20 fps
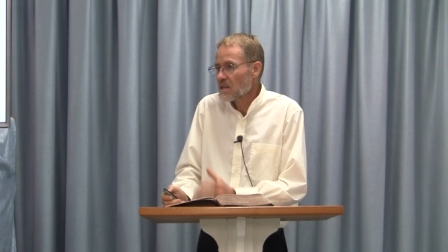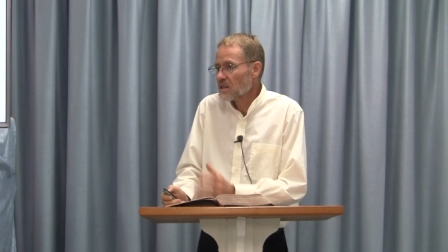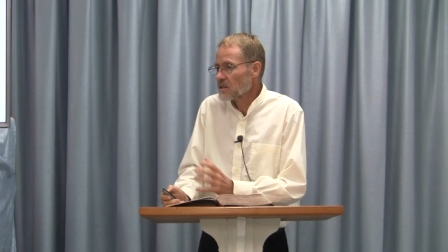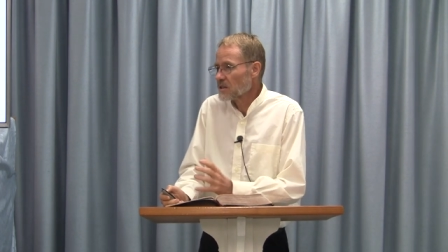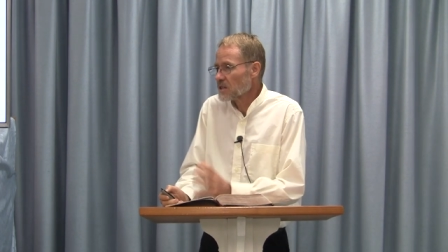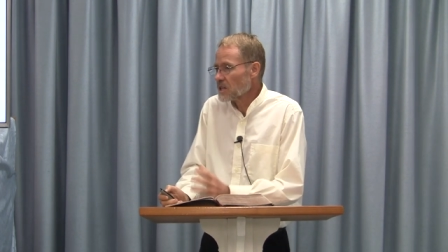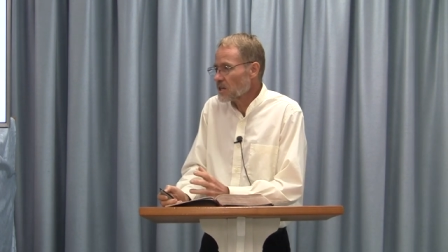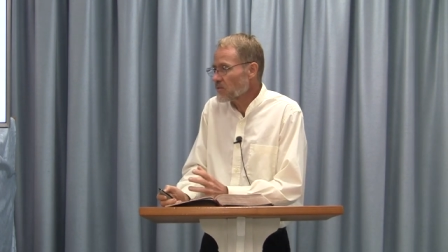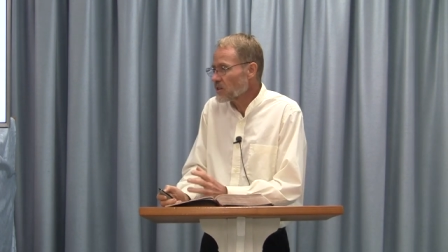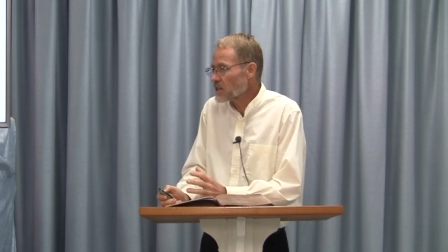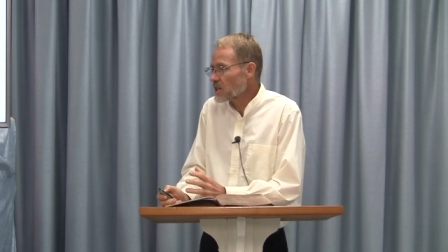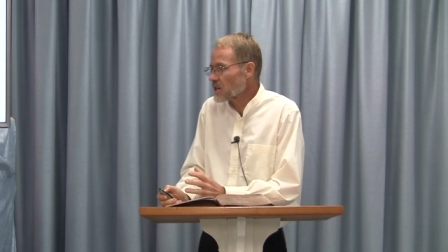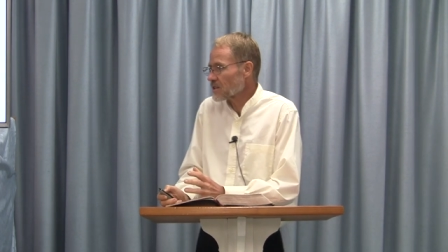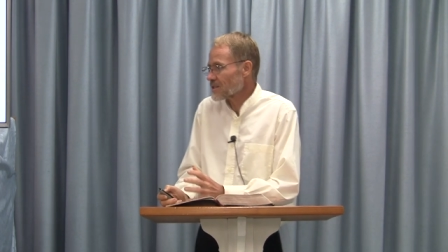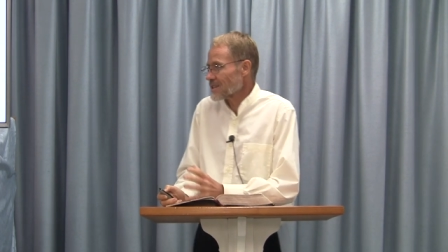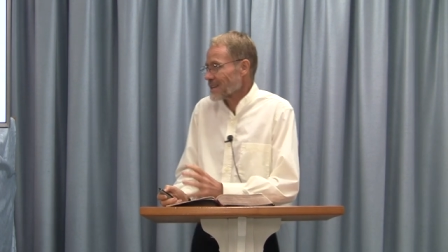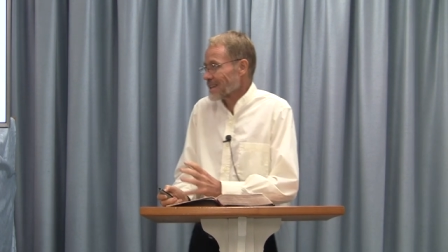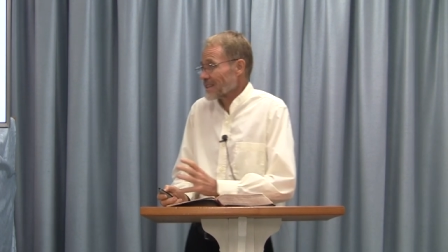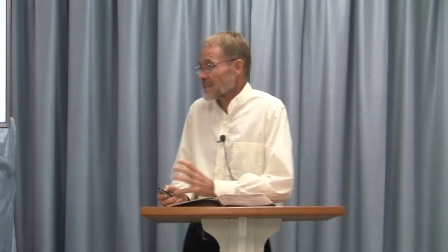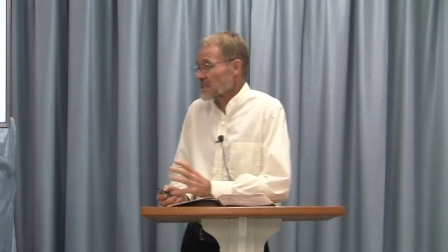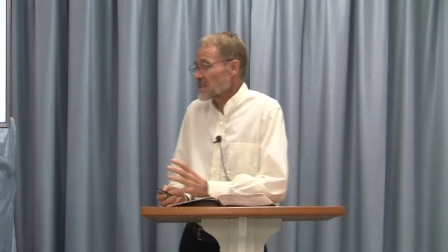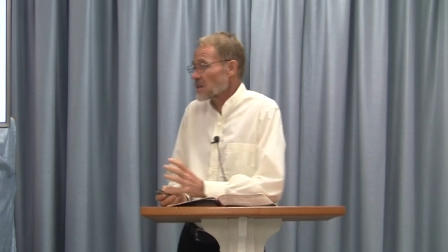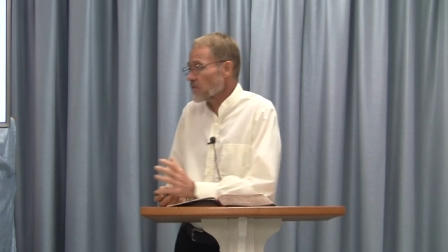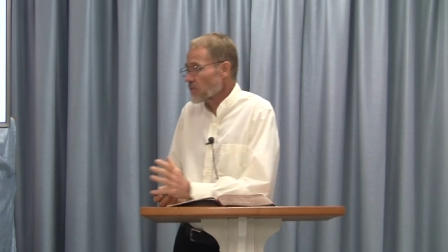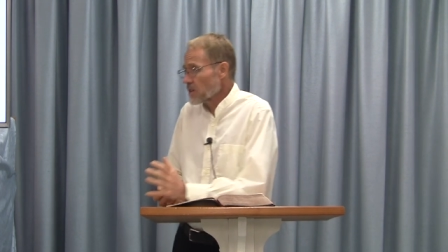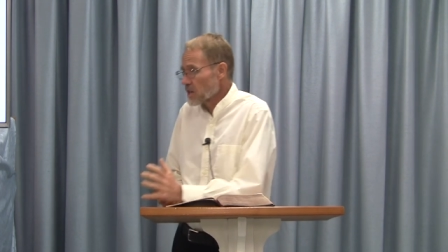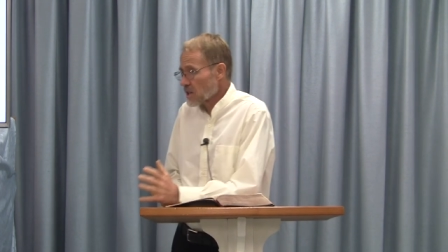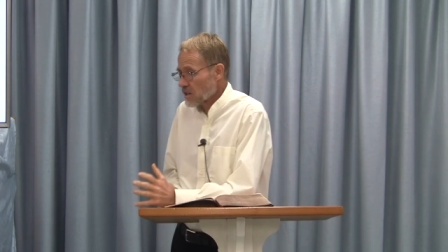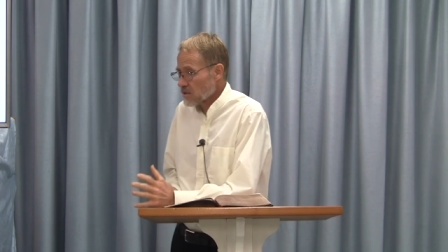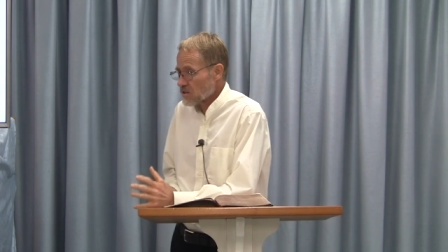leaving it and
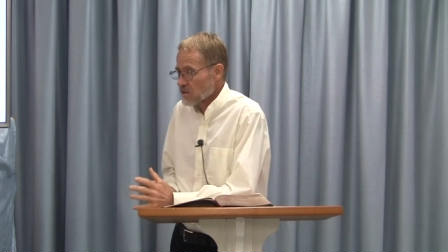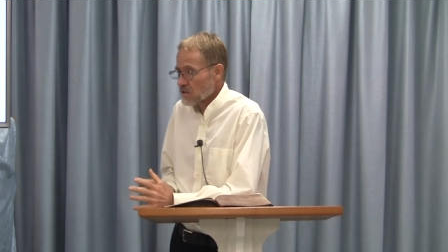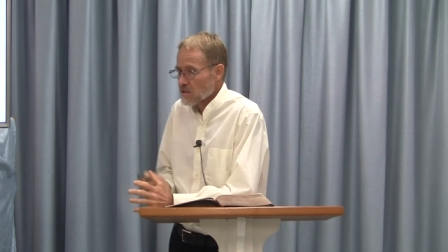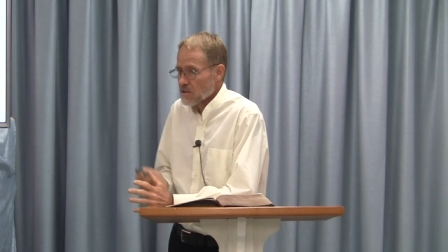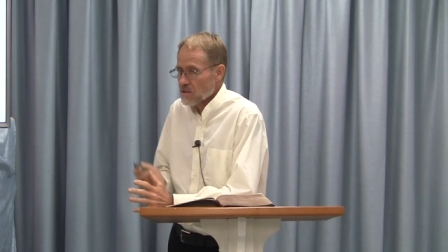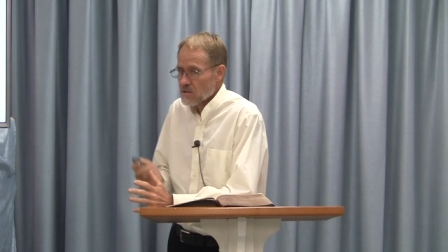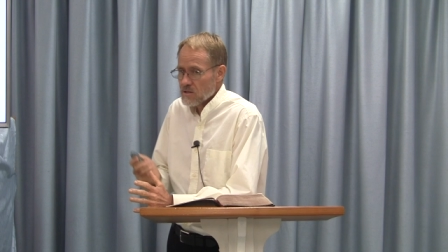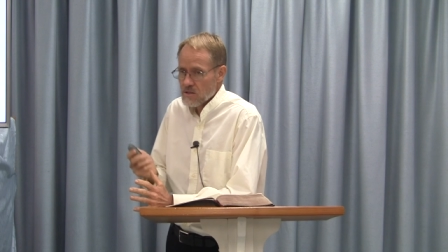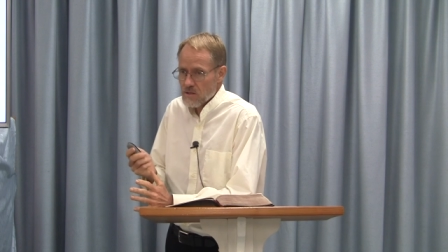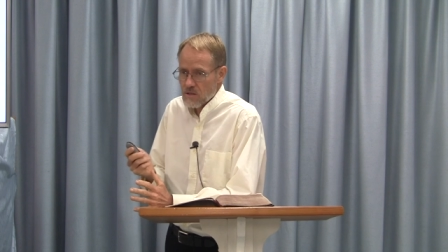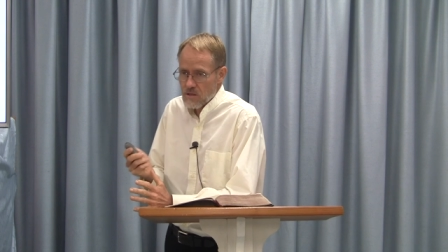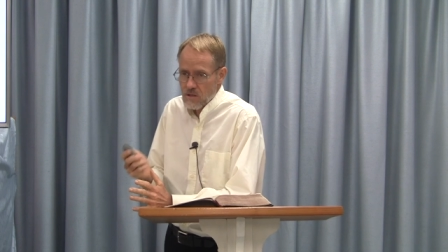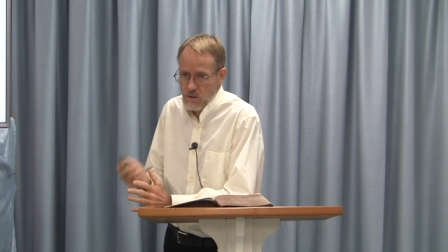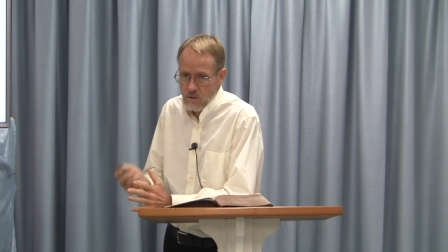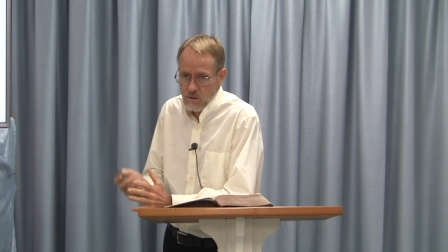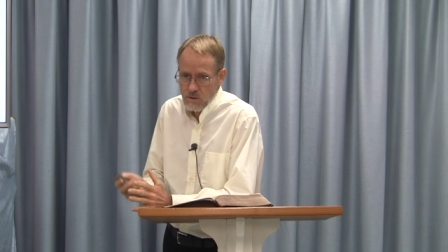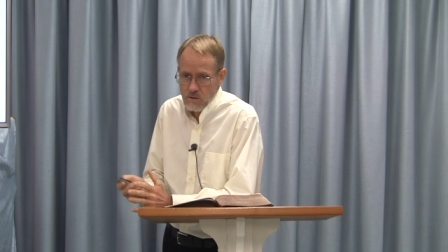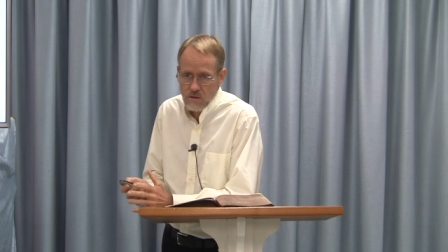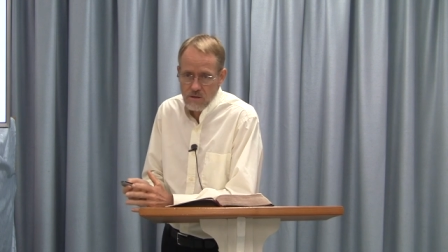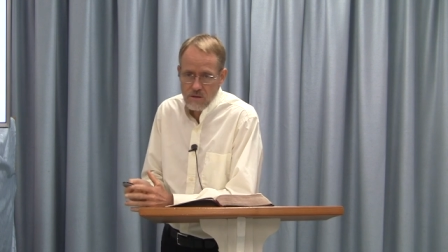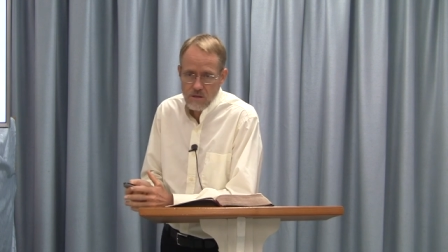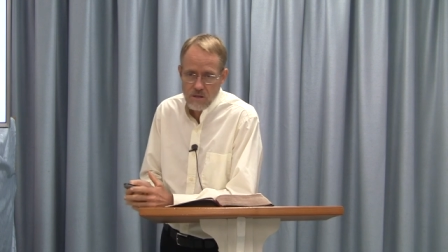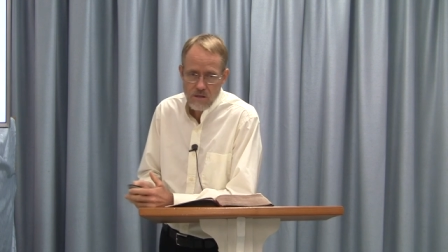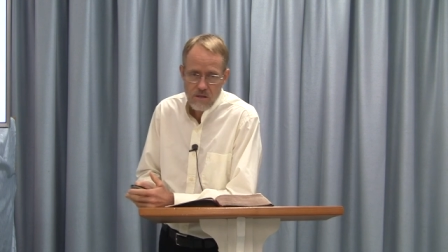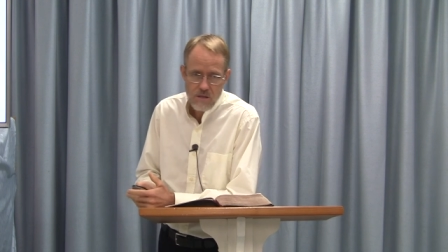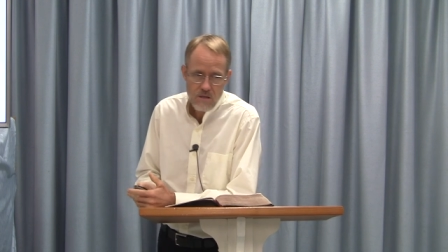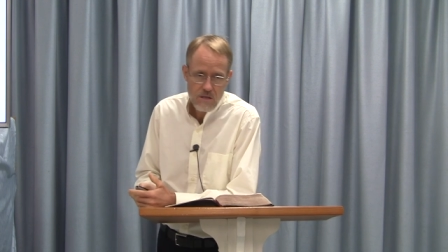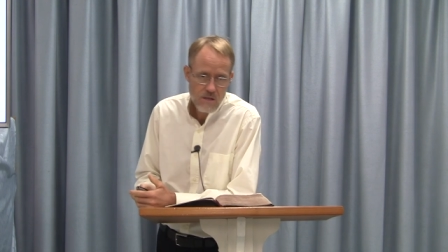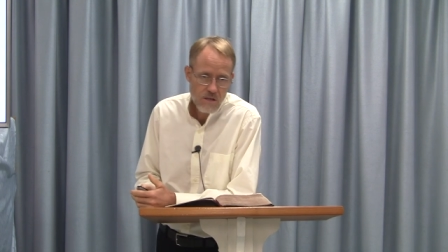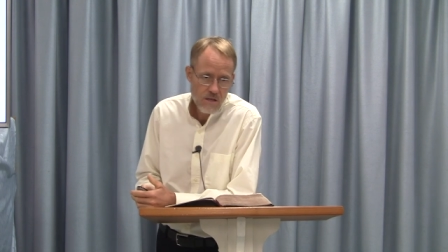giving it to
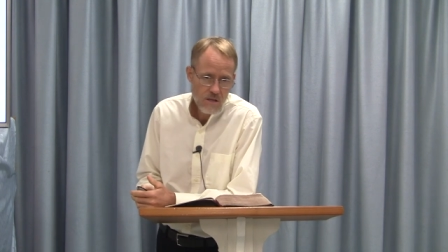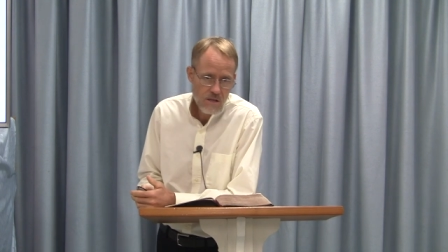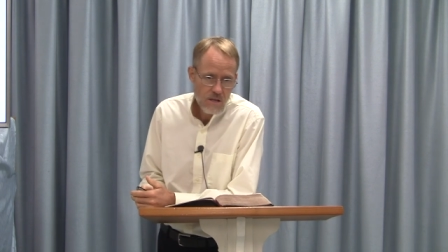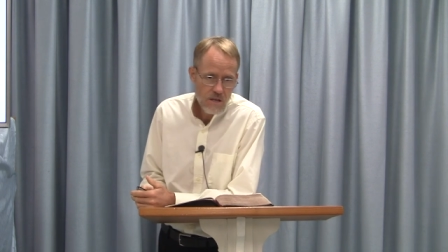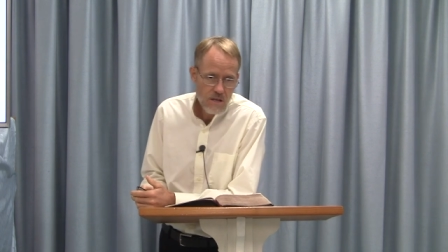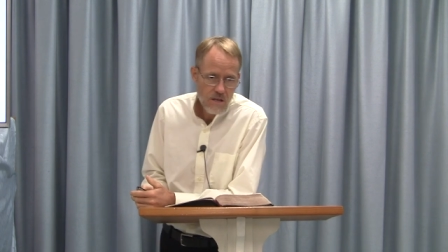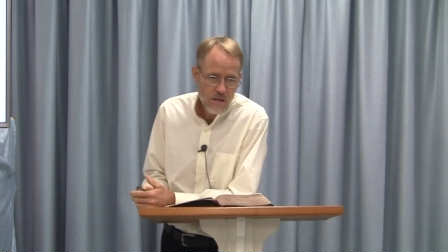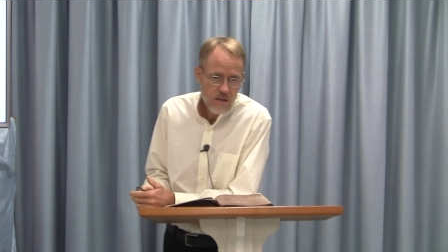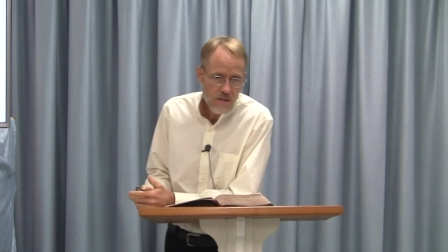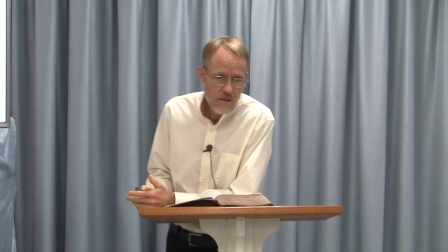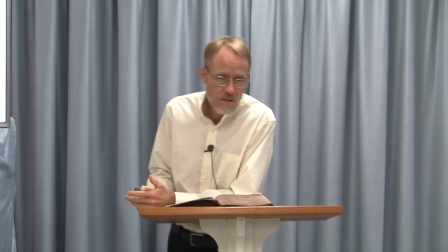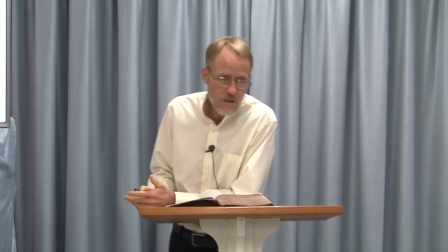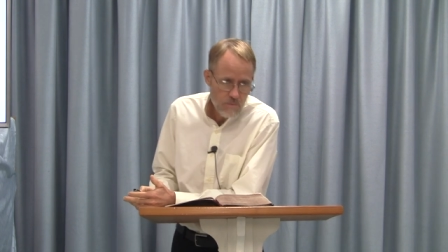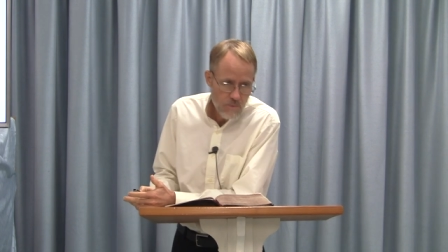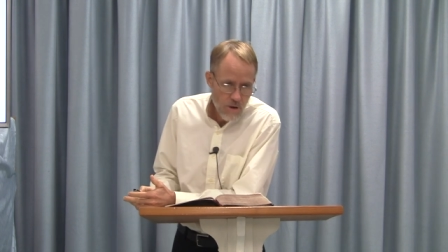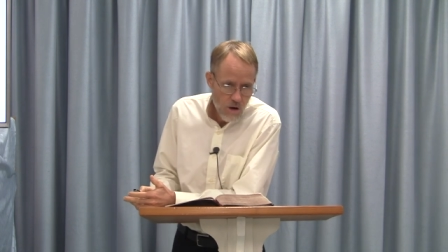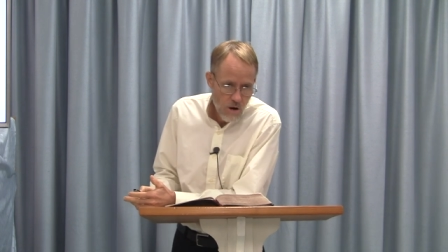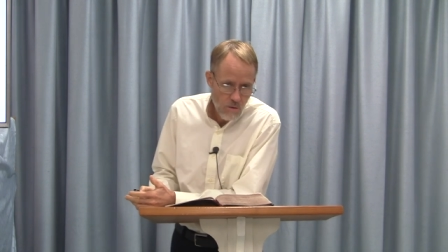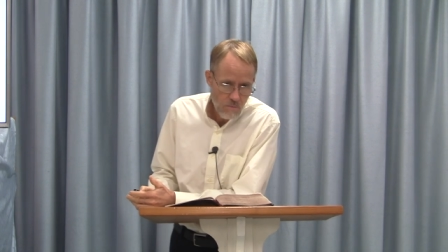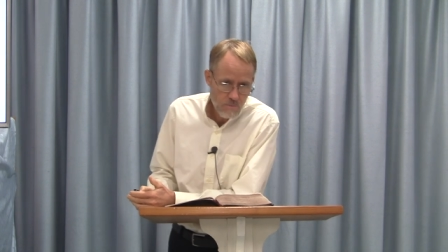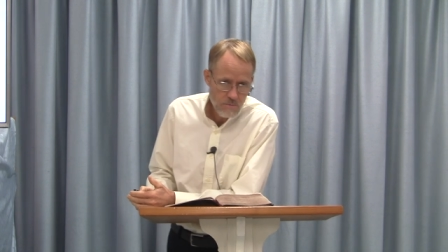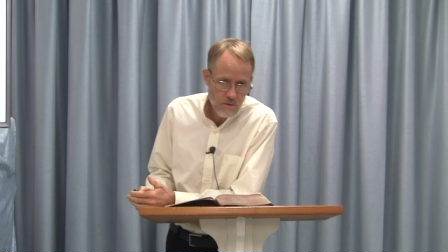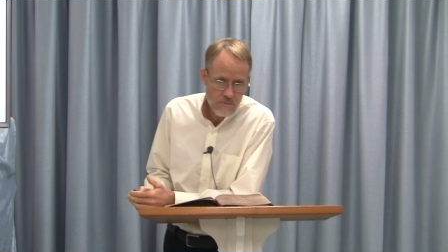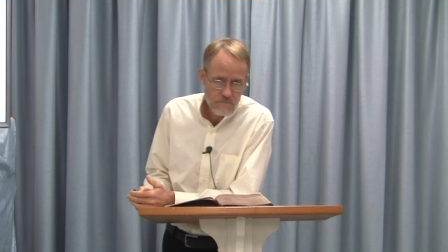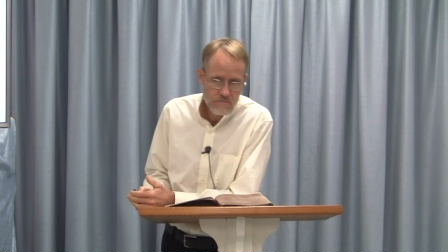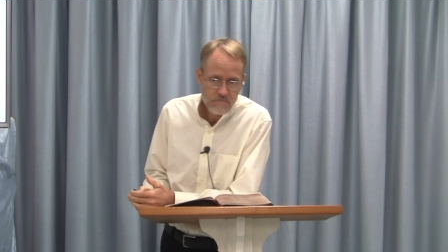the Pope.